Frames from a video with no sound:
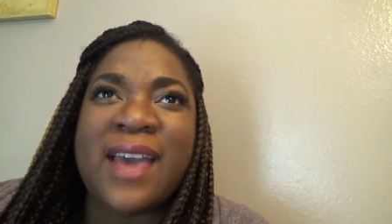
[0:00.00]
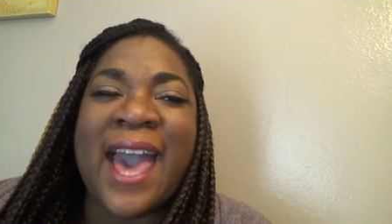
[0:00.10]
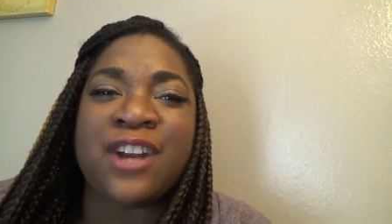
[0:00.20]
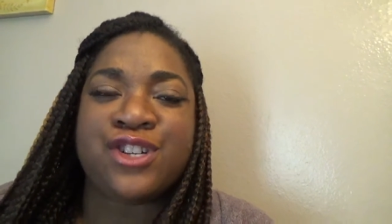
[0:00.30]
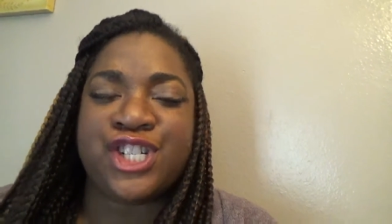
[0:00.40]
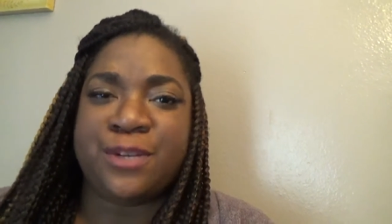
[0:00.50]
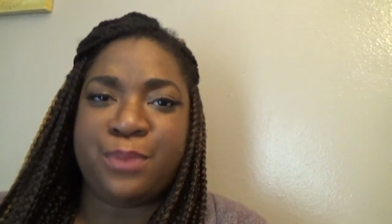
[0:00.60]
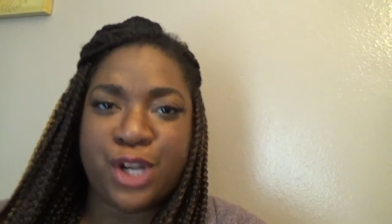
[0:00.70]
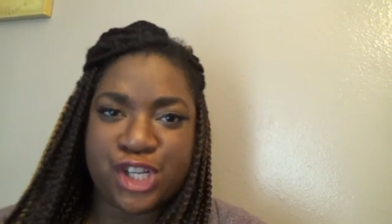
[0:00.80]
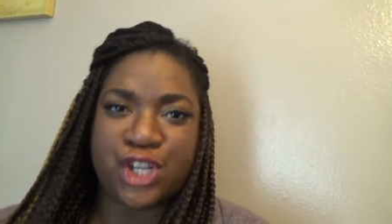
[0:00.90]
Energy
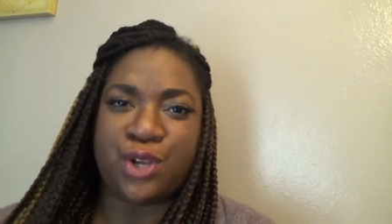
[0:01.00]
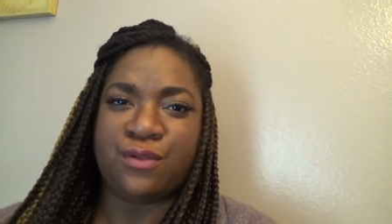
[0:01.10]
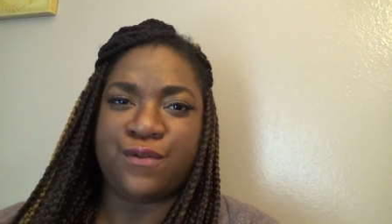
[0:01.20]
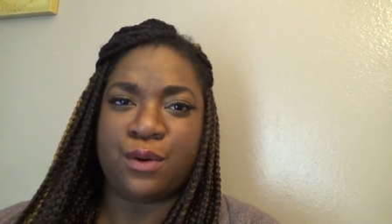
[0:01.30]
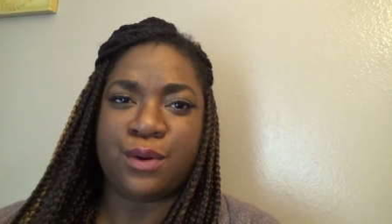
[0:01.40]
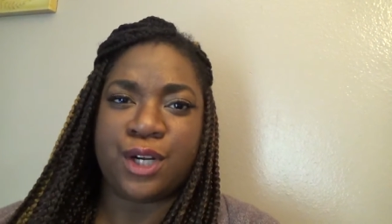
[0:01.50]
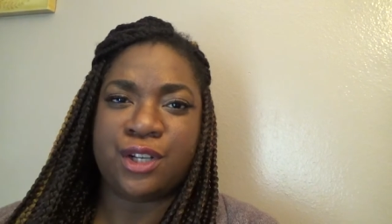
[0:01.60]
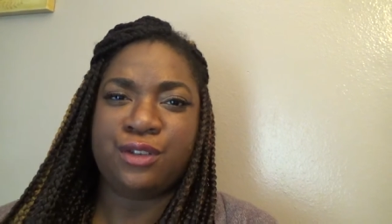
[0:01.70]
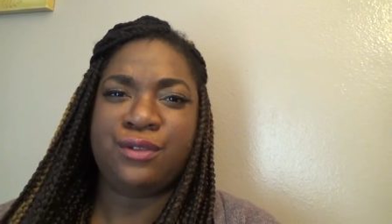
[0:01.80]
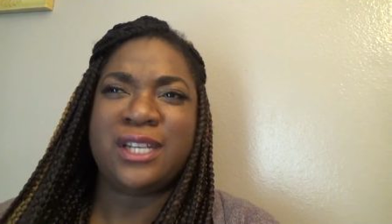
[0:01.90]
pushing you forward.
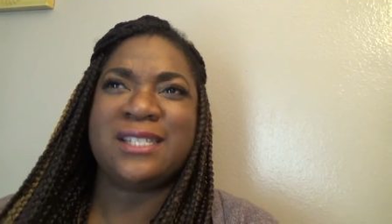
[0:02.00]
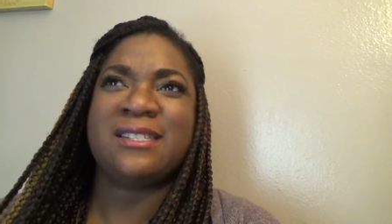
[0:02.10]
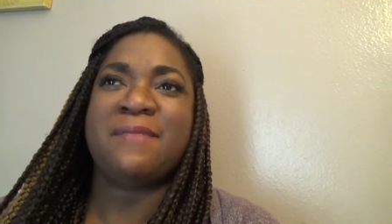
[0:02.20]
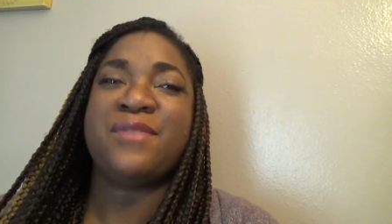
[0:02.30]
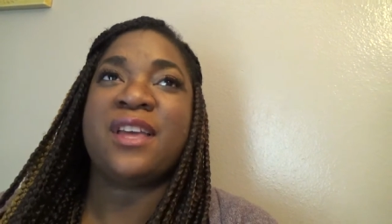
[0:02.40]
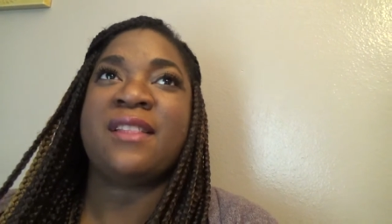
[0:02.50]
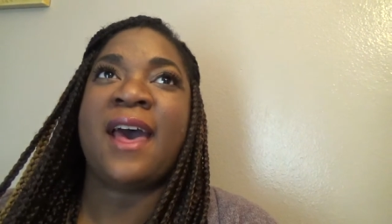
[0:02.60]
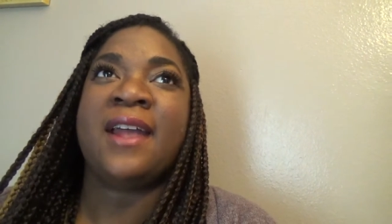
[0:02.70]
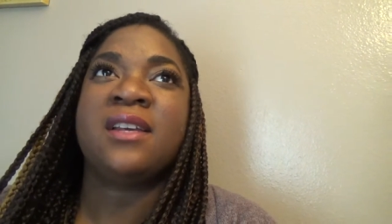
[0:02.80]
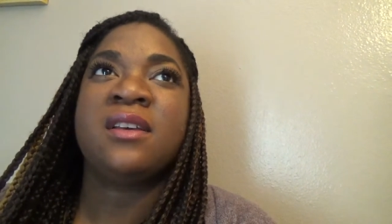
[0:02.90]
You need something
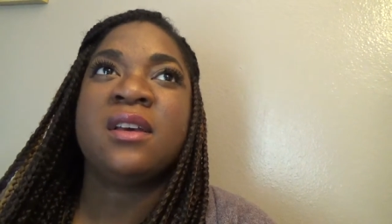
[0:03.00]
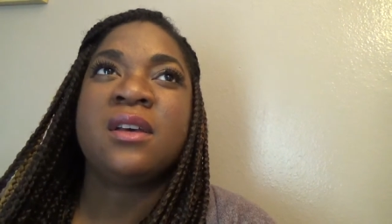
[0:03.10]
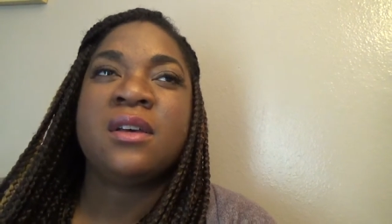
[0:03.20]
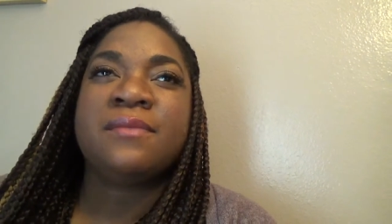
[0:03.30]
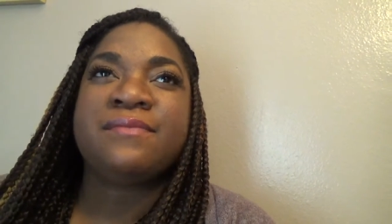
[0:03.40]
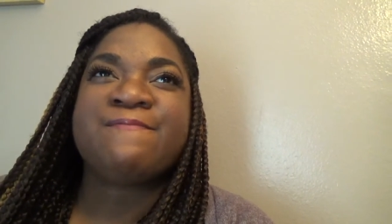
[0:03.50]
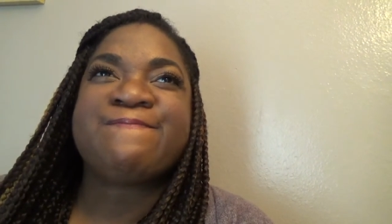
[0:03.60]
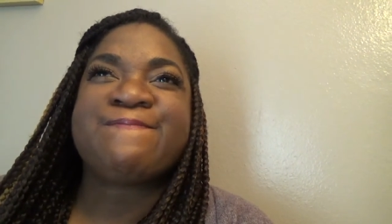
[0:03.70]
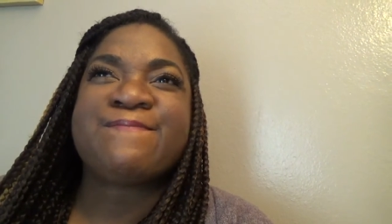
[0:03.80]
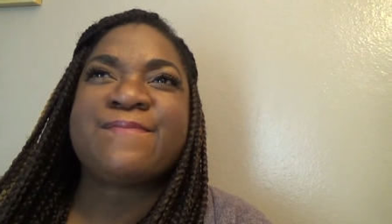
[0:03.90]
that
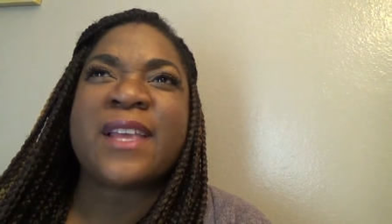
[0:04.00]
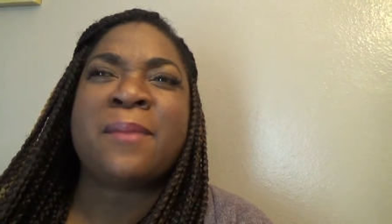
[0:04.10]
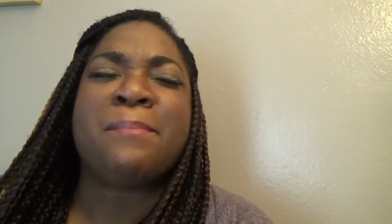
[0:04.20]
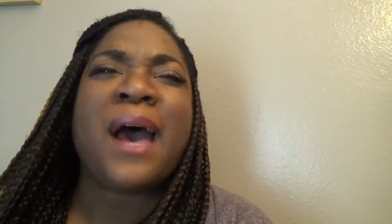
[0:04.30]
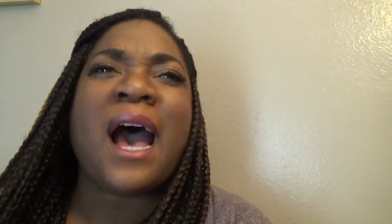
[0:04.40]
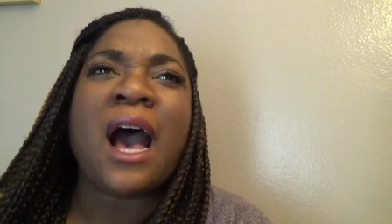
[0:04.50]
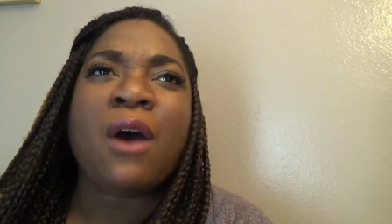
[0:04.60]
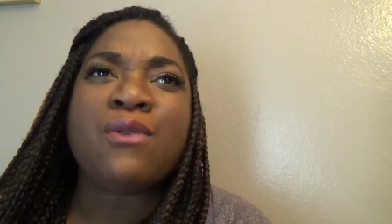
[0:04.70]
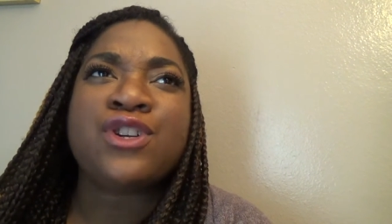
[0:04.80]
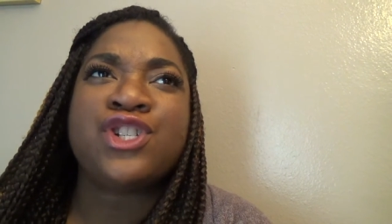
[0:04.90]

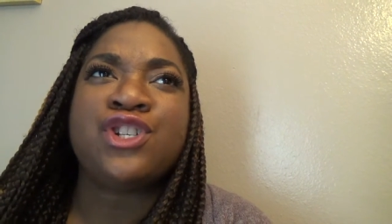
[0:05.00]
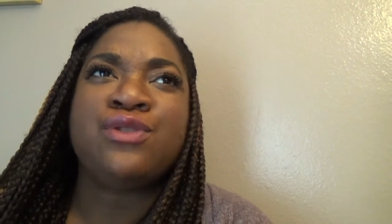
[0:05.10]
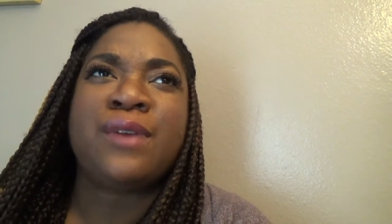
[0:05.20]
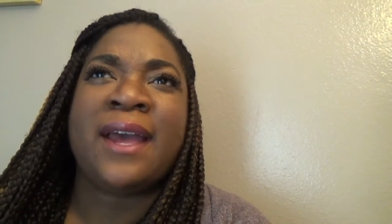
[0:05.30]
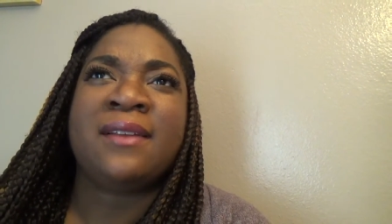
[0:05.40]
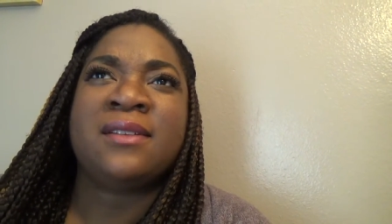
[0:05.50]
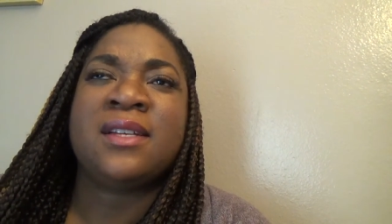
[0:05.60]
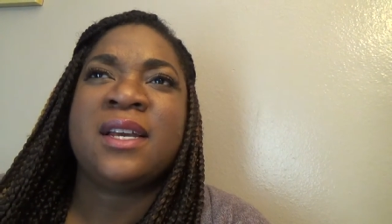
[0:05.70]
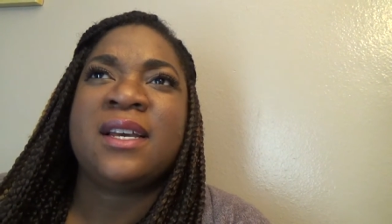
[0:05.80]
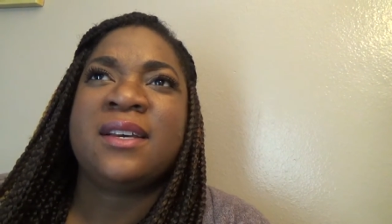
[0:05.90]
empowers you and
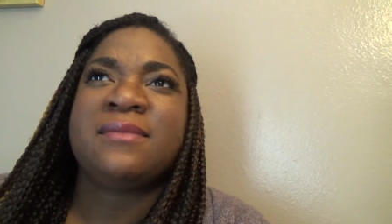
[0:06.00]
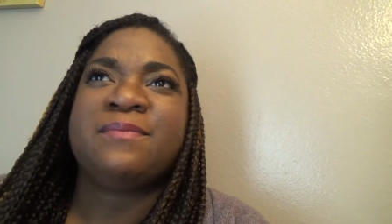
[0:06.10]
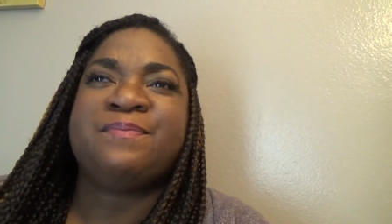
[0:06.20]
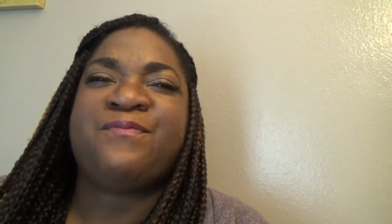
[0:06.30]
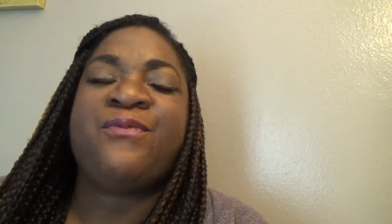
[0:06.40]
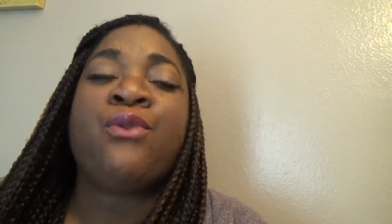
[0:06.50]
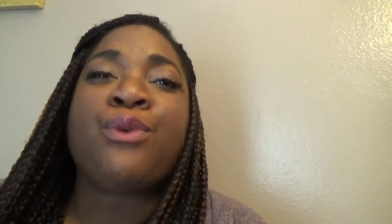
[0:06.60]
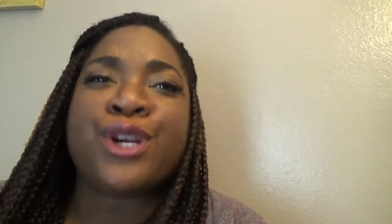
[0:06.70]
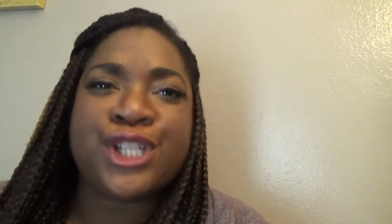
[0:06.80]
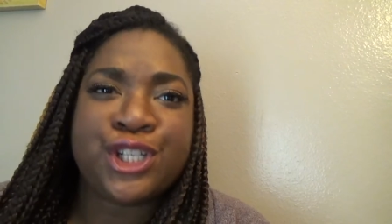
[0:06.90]

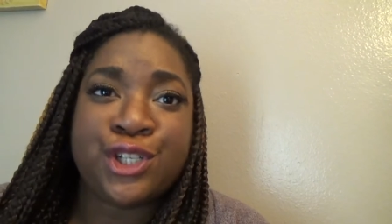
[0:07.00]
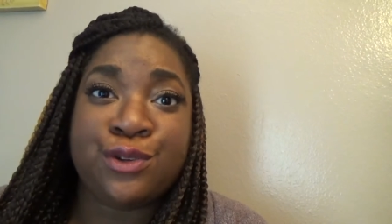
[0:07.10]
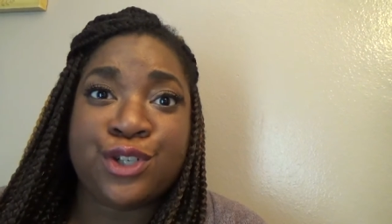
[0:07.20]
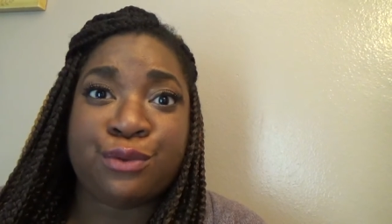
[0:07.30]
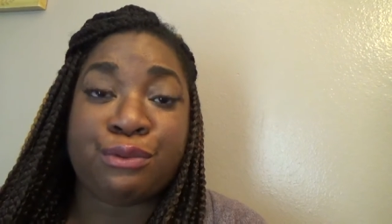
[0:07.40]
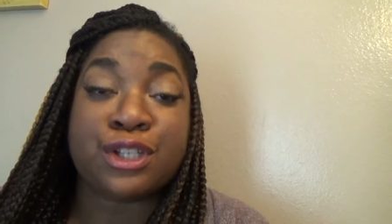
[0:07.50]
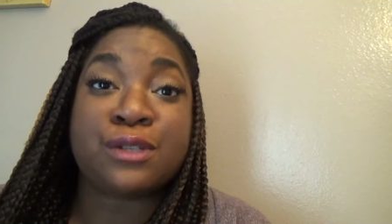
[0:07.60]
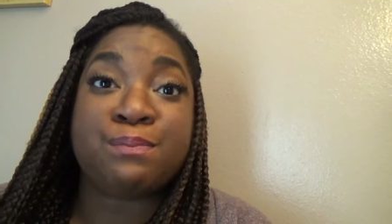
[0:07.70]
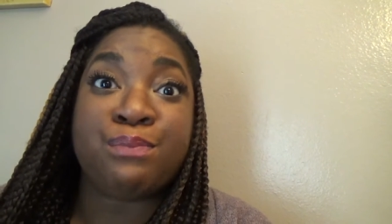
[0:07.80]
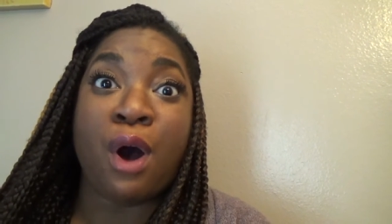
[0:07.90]
forces you to
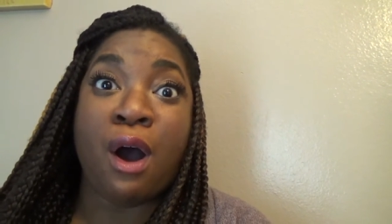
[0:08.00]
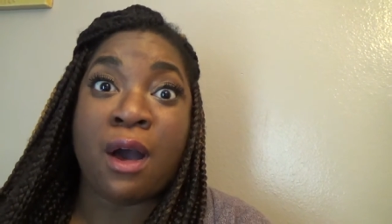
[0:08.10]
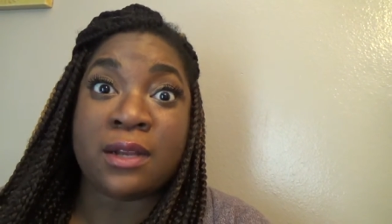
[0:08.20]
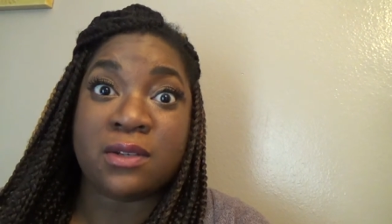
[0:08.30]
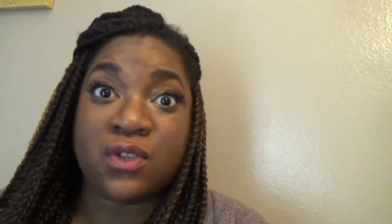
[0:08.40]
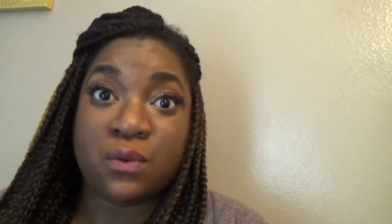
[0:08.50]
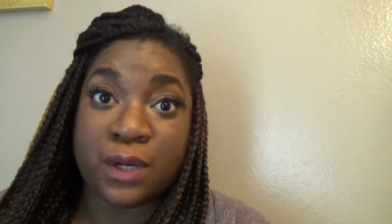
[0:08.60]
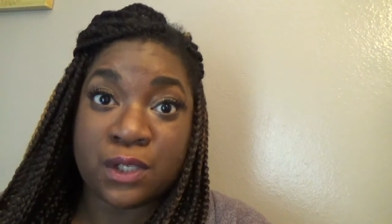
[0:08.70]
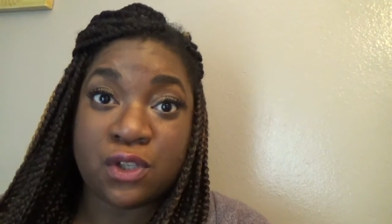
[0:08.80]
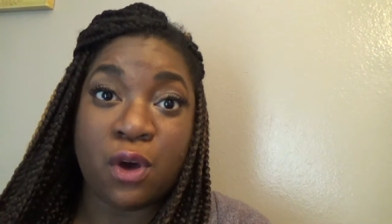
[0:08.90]
respond to
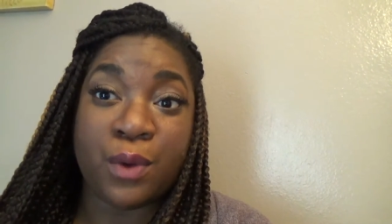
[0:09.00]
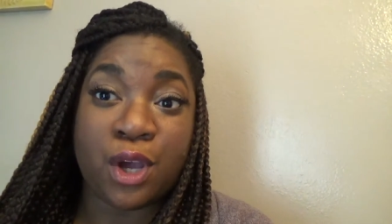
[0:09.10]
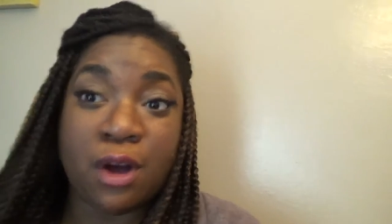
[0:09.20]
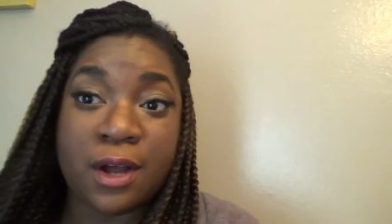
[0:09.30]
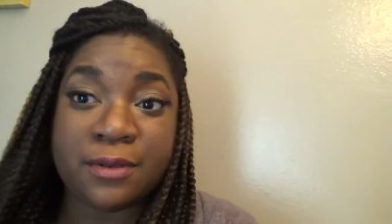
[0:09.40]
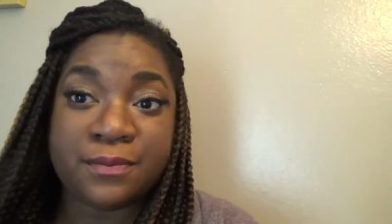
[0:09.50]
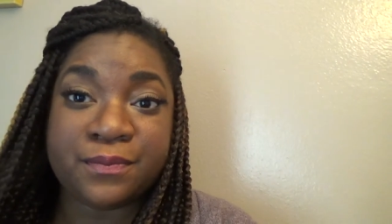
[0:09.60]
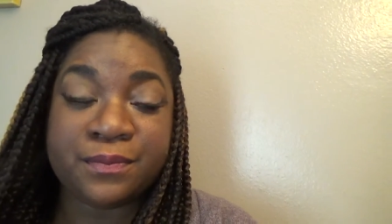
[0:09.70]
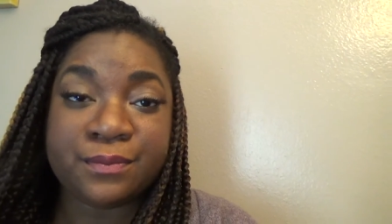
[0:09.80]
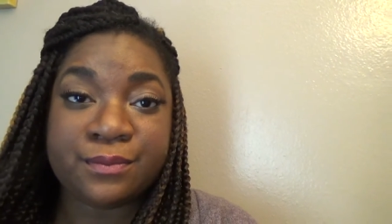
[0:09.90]
what is going on
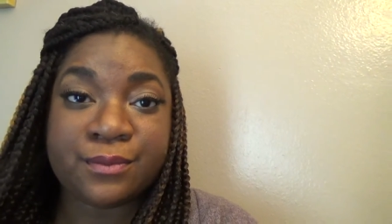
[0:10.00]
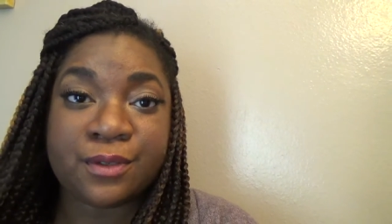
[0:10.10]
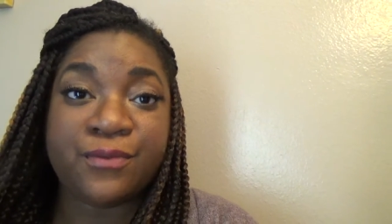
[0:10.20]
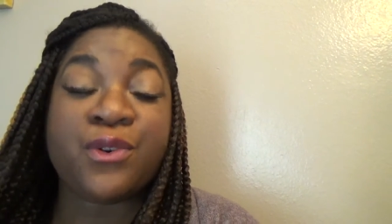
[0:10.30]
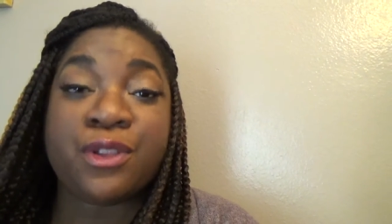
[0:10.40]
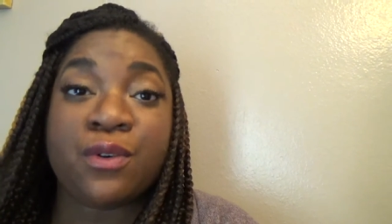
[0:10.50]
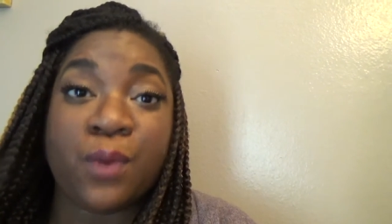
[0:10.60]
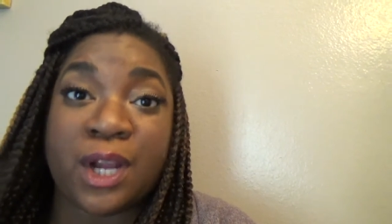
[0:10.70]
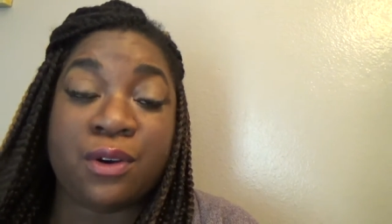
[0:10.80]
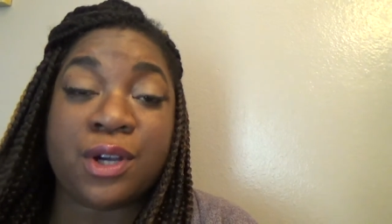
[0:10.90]
for the
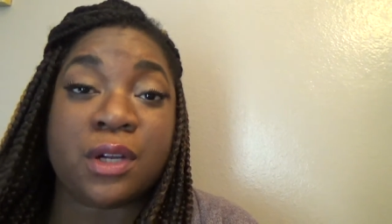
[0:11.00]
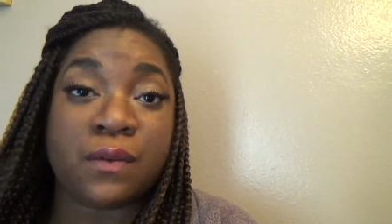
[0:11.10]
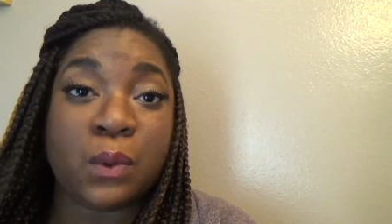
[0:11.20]
greater good, of